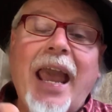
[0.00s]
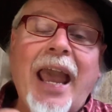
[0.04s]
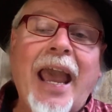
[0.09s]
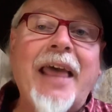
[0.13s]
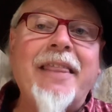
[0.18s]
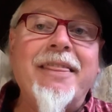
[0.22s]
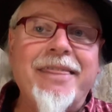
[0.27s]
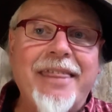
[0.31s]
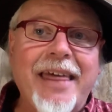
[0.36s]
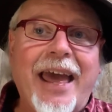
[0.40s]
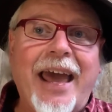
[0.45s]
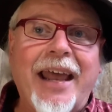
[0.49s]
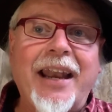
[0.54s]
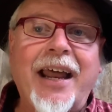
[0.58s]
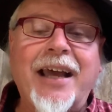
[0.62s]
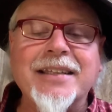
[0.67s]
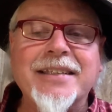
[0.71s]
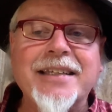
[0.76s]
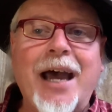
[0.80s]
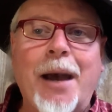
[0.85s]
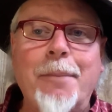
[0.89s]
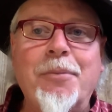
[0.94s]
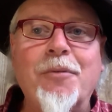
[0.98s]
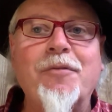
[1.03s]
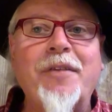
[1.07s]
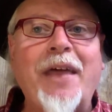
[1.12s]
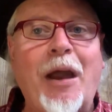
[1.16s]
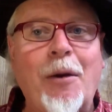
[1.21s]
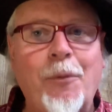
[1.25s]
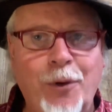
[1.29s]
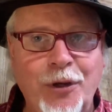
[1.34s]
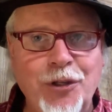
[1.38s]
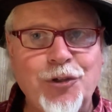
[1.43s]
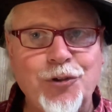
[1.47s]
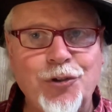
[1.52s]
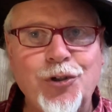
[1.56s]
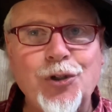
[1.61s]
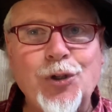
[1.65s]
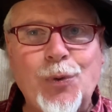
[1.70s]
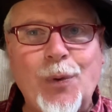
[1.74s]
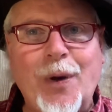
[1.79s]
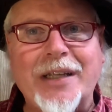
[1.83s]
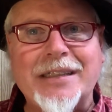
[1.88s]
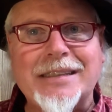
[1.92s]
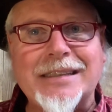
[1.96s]
And then on top of that, when you
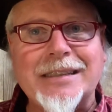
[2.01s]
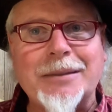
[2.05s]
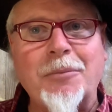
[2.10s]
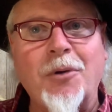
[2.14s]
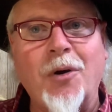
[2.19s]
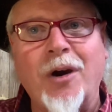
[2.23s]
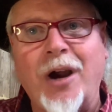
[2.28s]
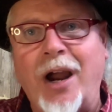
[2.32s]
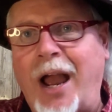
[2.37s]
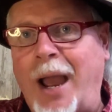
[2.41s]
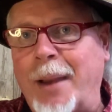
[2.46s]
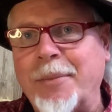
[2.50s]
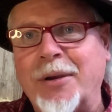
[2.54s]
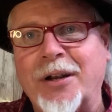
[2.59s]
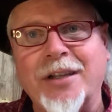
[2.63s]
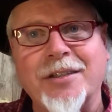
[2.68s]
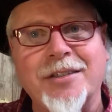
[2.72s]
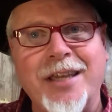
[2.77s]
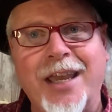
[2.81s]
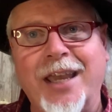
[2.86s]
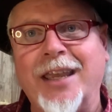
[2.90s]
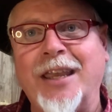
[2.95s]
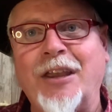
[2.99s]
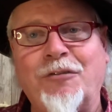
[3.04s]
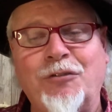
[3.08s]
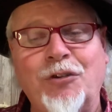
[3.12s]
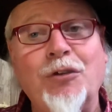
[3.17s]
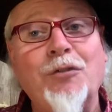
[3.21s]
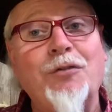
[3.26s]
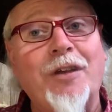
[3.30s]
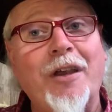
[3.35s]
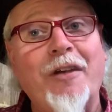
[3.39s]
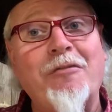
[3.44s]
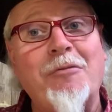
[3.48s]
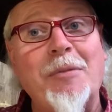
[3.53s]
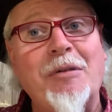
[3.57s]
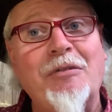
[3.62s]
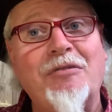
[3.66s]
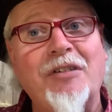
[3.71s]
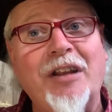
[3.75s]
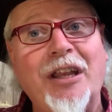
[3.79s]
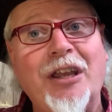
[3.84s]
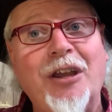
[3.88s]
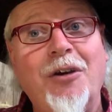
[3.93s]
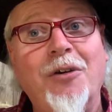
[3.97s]
do want some more, I'm going to take, if you've given me
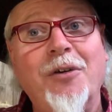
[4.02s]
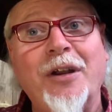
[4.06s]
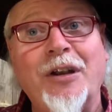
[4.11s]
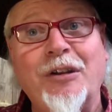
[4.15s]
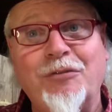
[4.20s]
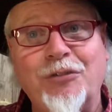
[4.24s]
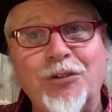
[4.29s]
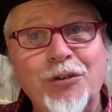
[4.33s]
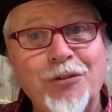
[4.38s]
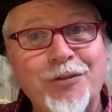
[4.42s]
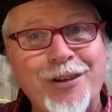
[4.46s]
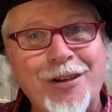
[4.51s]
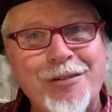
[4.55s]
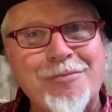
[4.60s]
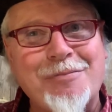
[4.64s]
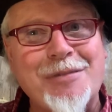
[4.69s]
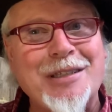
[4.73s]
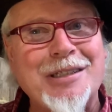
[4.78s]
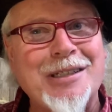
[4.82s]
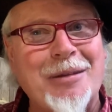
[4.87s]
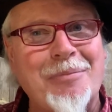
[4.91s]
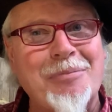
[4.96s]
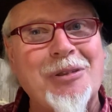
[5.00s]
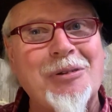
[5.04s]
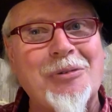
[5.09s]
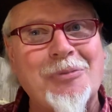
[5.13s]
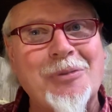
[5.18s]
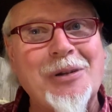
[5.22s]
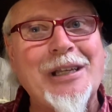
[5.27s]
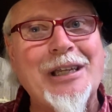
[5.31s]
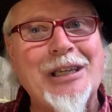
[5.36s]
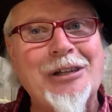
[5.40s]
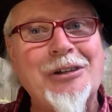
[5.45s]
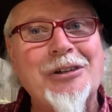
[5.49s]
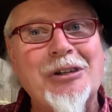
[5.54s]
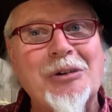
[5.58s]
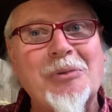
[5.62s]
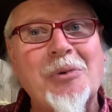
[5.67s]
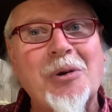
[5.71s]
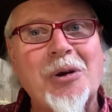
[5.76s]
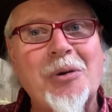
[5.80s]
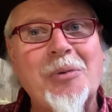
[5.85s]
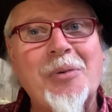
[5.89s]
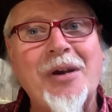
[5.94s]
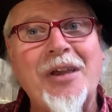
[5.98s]
video and if you've given me something really good to
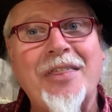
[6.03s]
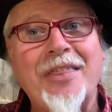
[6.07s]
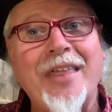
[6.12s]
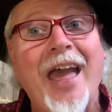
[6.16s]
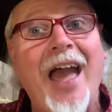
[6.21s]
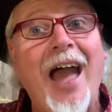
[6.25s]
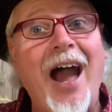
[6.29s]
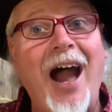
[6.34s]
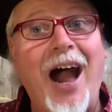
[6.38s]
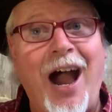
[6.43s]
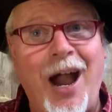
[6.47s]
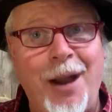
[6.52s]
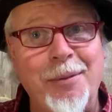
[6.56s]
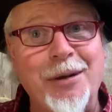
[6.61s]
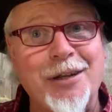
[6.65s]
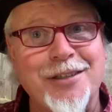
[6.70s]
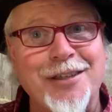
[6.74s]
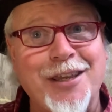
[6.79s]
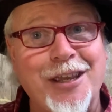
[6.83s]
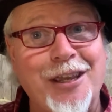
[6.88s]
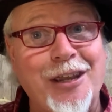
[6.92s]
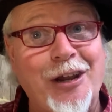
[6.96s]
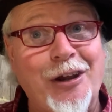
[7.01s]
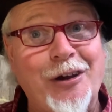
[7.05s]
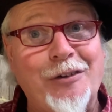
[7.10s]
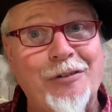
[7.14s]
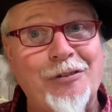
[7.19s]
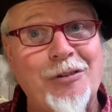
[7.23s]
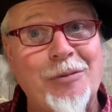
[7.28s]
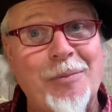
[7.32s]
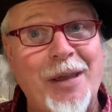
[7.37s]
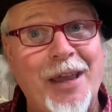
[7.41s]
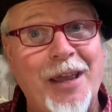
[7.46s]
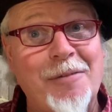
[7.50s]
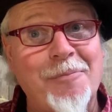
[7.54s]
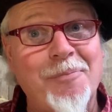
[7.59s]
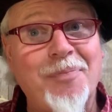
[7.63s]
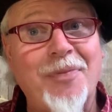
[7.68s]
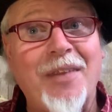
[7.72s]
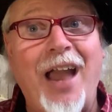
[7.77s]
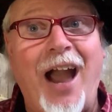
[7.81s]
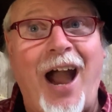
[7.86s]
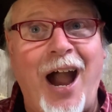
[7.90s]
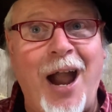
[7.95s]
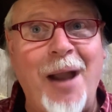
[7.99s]
work with, I'm going to take care of you, man.
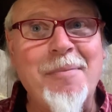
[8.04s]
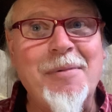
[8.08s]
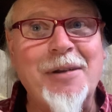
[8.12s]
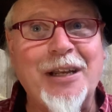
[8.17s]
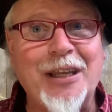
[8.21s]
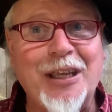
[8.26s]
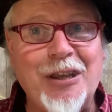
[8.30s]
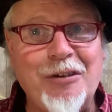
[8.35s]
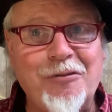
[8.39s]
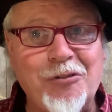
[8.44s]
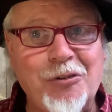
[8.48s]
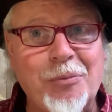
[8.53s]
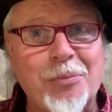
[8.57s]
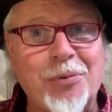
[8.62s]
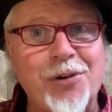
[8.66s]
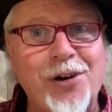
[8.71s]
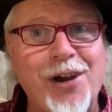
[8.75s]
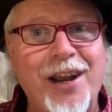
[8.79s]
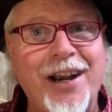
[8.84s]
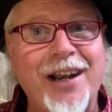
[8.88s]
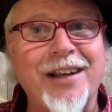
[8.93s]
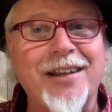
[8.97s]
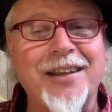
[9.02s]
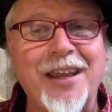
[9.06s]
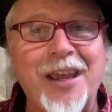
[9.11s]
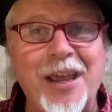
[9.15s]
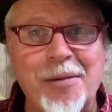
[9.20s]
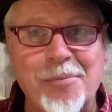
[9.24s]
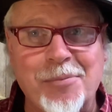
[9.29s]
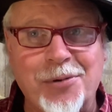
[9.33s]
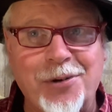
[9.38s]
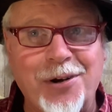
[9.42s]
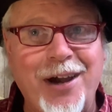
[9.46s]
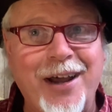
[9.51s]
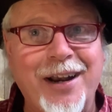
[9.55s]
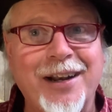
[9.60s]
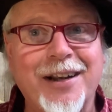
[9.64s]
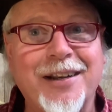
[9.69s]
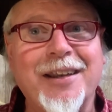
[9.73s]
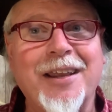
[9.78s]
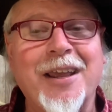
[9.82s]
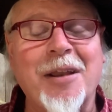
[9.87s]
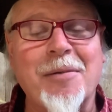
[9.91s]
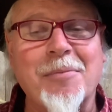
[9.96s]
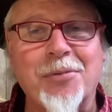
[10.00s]
I'm going to give you product and
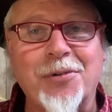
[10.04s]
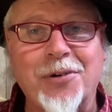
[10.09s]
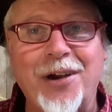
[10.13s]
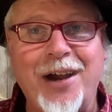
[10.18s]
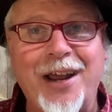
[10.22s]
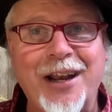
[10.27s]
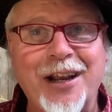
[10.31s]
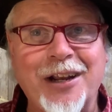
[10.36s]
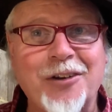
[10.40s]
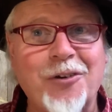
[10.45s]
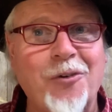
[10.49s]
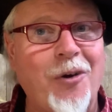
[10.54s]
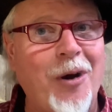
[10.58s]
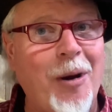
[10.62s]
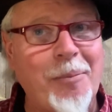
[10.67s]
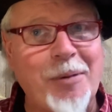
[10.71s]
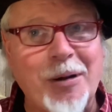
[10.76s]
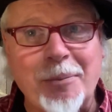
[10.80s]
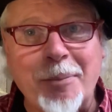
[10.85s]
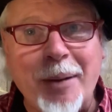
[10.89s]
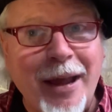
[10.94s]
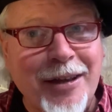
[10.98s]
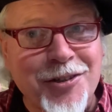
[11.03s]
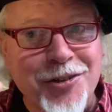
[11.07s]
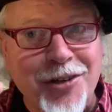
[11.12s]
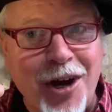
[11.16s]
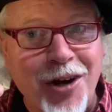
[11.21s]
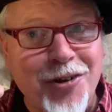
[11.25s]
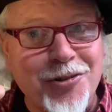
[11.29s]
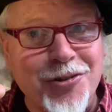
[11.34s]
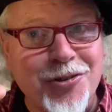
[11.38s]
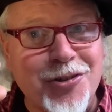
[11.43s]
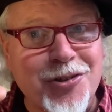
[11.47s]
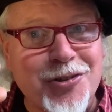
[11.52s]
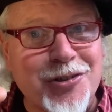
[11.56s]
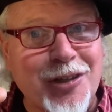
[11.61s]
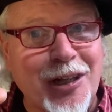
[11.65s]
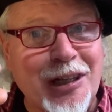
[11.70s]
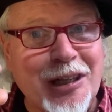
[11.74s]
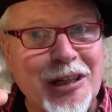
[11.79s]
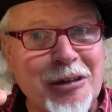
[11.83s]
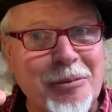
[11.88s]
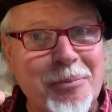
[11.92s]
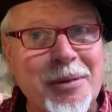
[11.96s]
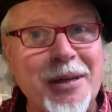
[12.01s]
product and product, or I'm going to charge you just a
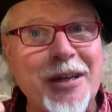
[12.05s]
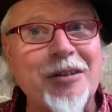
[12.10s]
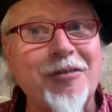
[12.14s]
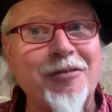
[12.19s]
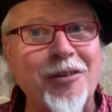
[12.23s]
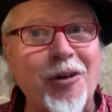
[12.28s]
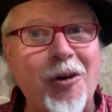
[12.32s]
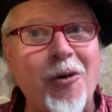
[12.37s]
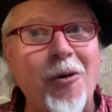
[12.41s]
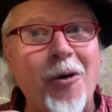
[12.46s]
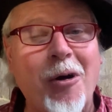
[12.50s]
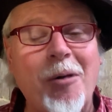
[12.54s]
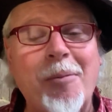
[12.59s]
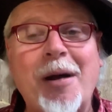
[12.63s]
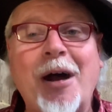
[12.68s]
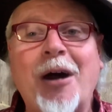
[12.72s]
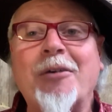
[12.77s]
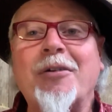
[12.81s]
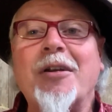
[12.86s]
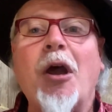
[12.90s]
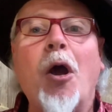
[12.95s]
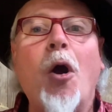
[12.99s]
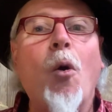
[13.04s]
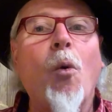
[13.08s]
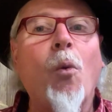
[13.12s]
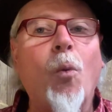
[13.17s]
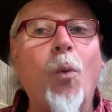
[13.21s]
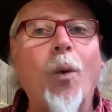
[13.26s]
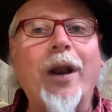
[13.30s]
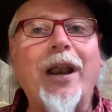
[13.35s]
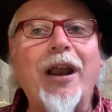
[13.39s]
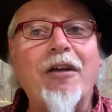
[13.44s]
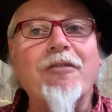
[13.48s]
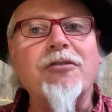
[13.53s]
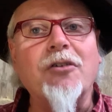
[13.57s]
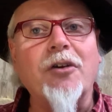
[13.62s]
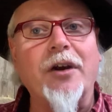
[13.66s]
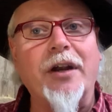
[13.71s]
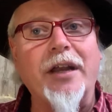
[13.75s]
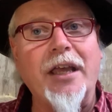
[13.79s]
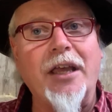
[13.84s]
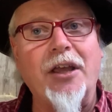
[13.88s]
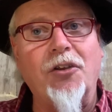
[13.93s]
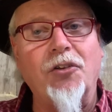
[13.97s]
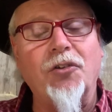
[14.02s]
little bit of the whole amount, whatever
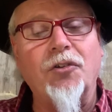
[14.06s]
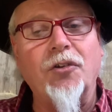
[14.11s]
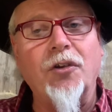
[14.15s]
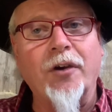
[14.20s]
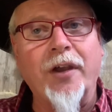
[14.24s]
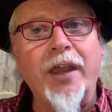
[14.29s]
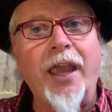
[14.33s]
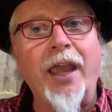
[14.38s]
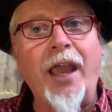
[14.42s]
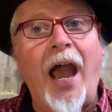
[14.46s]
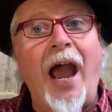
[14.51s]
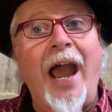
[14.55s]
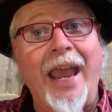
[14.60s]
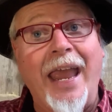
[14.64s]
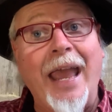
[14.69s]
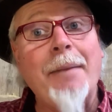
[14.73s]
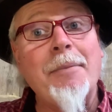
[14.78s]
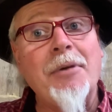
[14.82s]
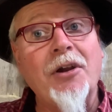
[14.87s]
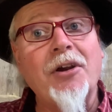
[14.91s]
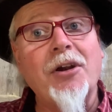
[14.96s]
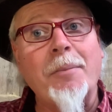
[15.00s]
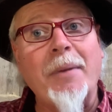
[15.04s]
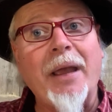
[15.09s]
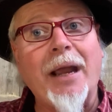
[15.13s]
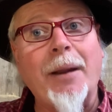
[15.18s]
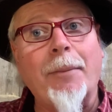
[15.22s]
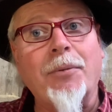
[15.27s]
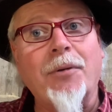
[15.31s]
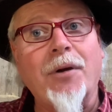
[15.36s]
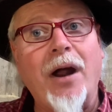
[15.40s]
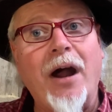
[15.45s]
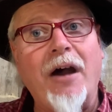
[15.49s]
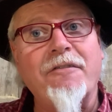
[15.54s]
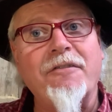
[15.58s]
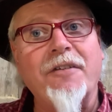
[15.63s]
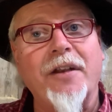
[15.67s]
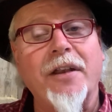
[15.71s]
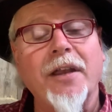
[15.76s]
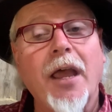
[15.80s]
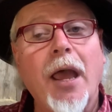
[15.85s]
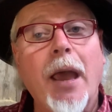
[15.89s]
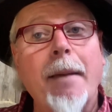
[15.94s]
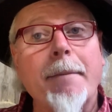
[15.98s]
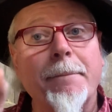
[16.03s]
it is. Okay. I am here to make a
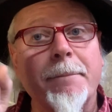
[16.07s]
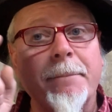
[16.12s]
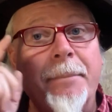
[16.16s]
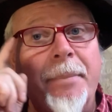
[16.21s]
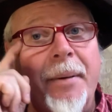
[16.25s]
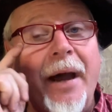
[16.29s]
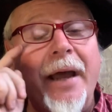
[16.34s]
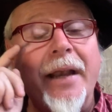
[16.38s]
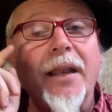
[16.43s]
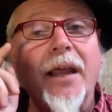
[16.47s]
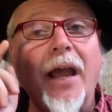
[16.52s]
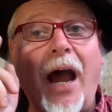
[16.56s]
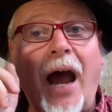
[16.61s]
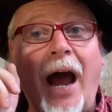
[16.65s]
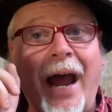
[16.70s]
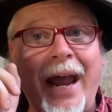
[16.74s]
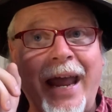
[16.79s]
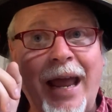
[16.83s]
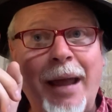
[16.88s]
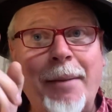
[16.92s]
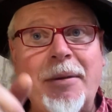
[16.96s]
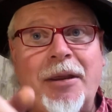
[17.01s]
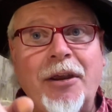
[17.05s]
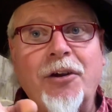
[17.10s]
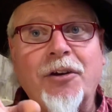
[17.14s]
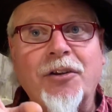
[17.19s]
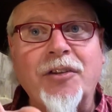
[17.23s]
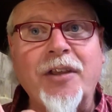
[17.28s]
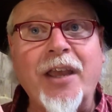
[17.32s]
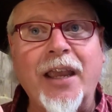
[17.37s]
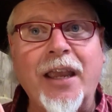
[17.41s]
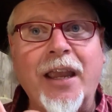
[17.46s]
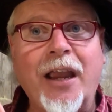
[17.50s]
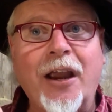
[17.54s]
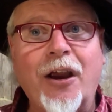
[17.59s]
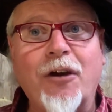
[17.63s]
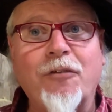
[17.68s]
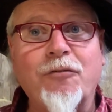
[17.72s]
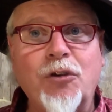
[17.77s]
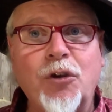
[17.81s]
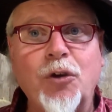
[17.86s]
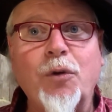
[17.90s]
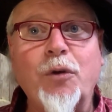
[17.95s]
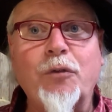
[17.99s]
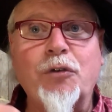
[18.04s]
profit, but I am here to take care
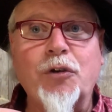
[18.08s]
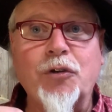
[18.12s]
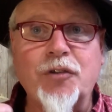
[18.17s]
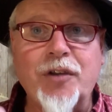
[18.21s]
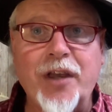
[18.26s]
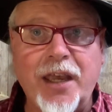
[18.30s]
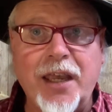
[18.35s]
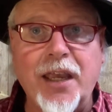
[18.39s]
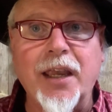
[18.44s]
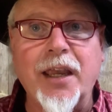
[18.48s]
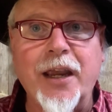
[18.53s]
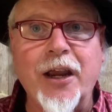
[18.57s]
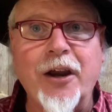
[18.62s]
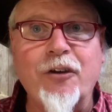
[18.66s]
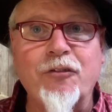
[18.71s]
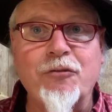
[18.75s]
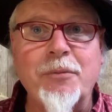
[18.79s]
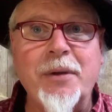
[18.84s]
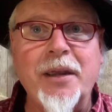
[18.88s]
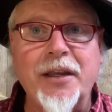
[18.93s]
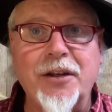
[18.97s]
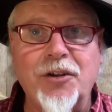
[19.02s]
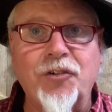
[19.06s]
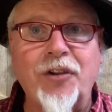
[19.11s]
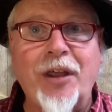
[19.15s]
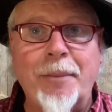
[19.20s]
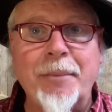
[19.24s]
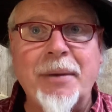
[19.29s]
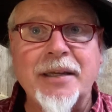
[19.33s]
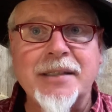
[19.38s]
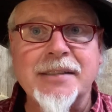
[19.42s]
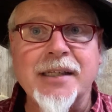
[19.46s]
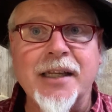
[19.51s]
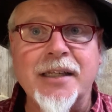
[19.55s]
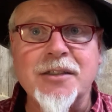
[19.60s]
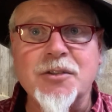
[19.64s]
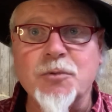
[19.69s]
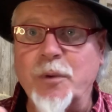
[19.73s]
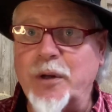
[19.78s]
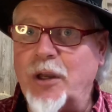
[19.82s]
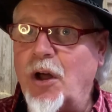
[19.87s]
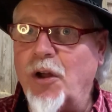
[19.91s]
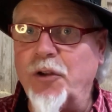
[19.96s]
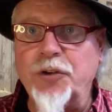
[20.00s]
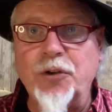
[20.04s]
of you if you're taking care of me. Does that make sense?
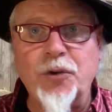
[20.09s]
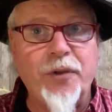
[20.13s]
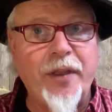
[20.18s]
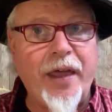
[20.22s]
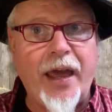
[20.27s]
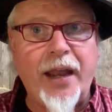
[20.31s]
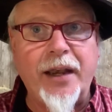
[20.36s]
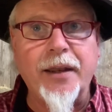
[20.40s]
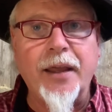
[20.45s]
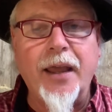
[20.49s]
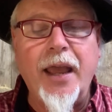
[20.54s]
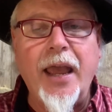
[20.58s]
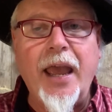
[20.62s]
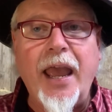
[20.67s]
We all do that.